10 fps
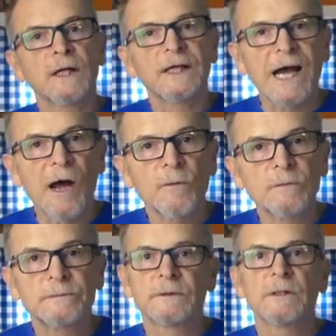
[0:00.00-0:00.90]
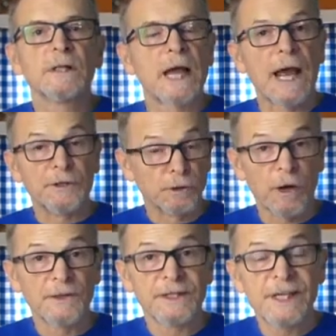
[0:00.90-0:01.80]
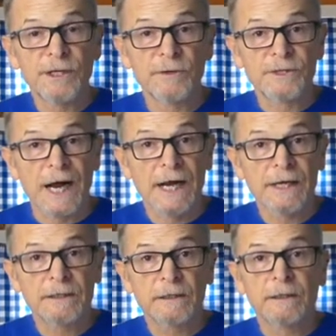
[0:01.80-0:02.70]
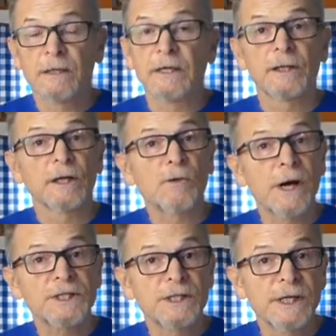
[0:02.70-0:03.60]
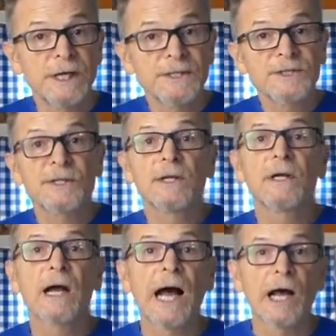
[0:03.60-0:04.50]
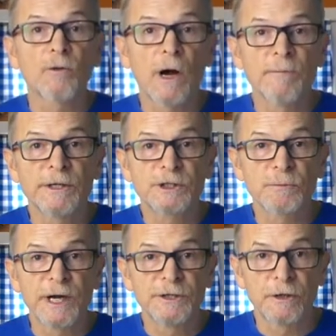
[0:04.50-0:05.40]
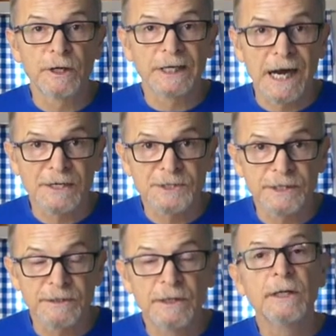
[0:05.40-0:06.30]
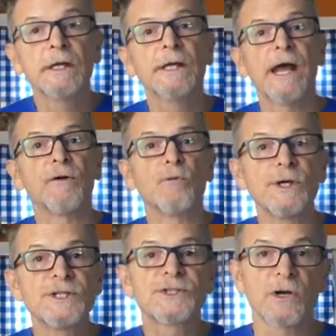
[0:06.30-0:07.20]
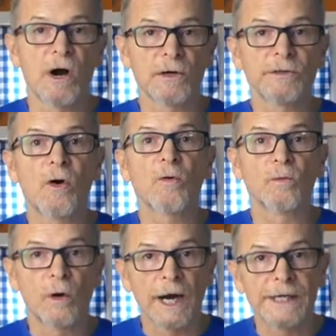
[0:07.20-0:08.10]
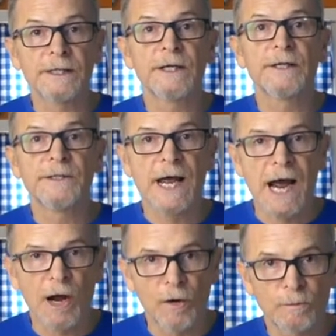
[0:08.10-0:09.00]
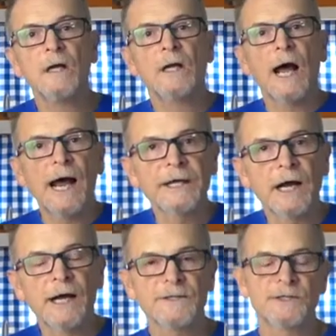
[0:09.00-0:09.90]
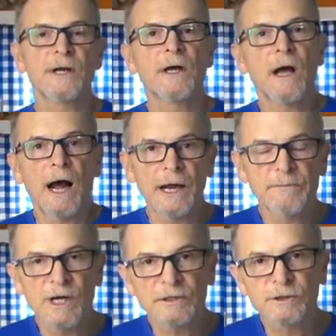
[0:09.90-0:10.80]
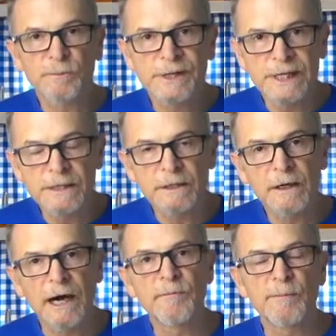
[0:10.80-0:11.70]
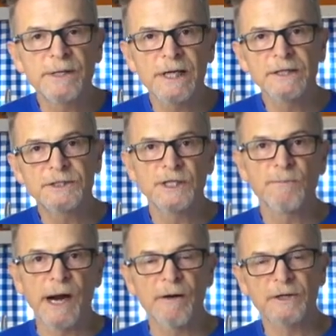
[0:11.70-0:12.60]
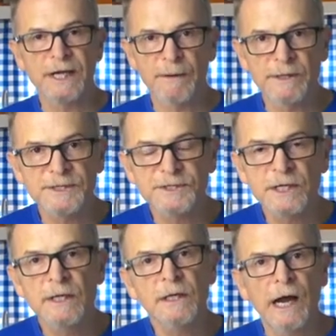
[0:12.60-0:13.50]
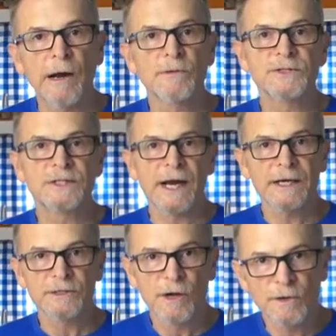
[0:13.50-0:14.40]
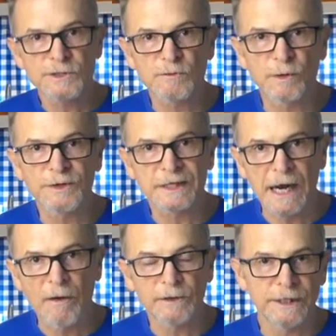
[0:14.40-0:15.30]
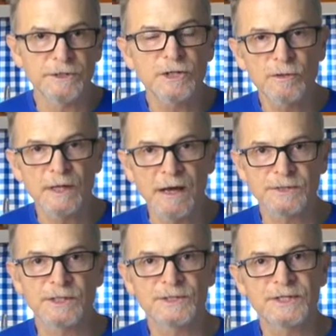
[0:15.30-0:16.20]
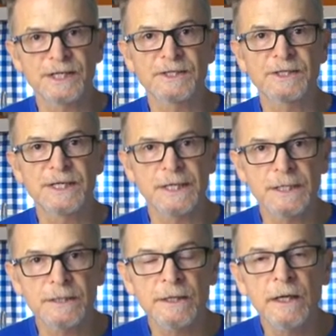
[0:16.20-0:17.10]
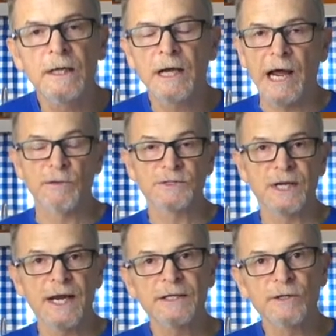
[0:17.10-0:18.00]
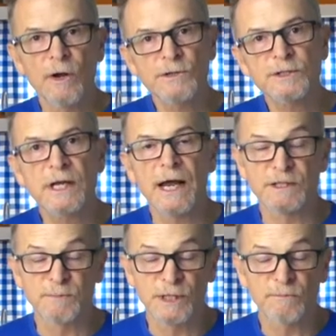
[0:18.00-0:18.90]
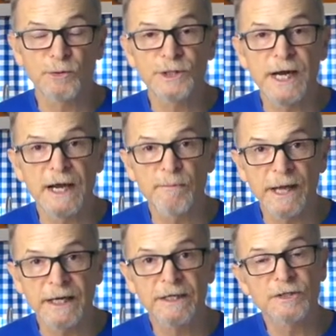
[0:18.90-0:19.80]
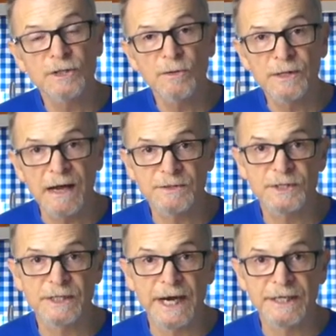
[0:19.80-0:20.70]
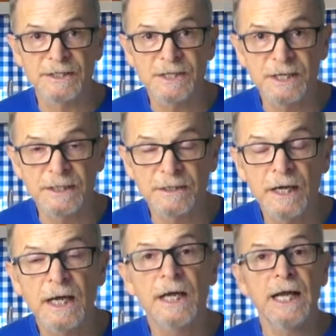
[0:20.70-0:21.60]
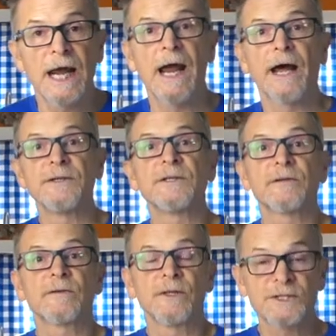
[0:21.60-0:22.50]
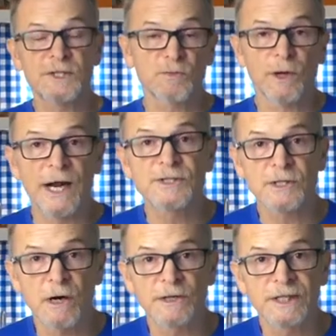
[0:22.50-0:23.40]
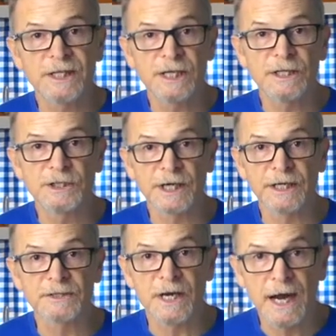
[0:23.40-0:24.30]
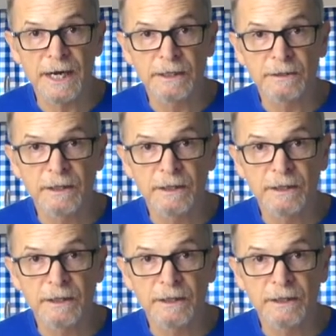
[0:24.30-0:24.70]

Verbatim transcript: gout and you're on the keto diet, question is, how do I measure my uric acid? And we start right now. Hi guys, I am Dr. Pete. I'm a PhD biochemist. I was diagnosed with gout in 2016. I was diagnosed as being pre-diabetic in 2019 and this is when I started the ketogenic diet.